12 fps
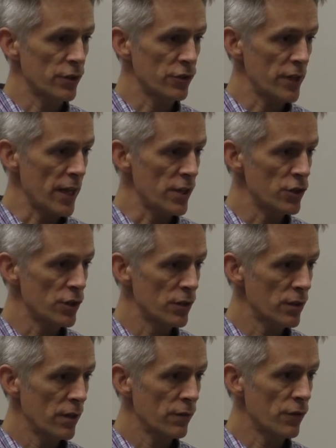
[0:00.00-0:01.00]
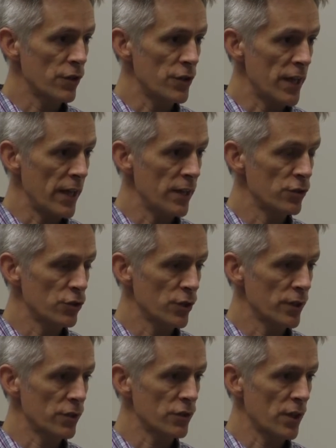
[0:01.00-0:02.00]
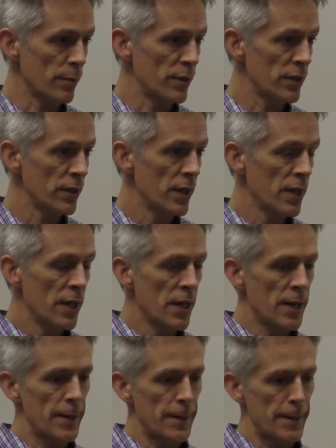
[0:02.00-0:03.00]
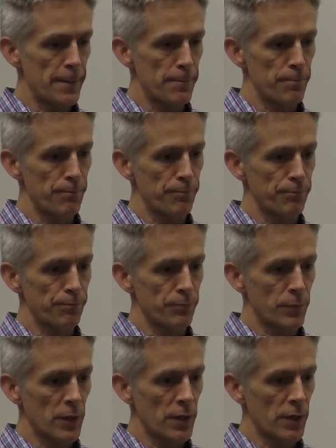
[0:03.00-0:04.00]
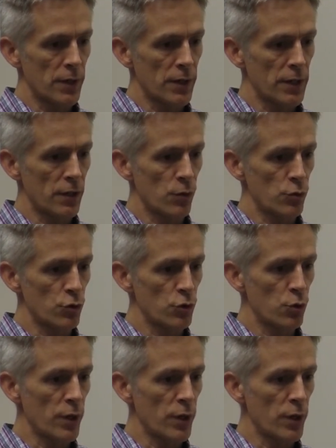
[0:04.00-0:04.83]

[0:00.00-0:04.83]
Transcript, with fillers: down the station for a day during the summer. Um, uh, you know,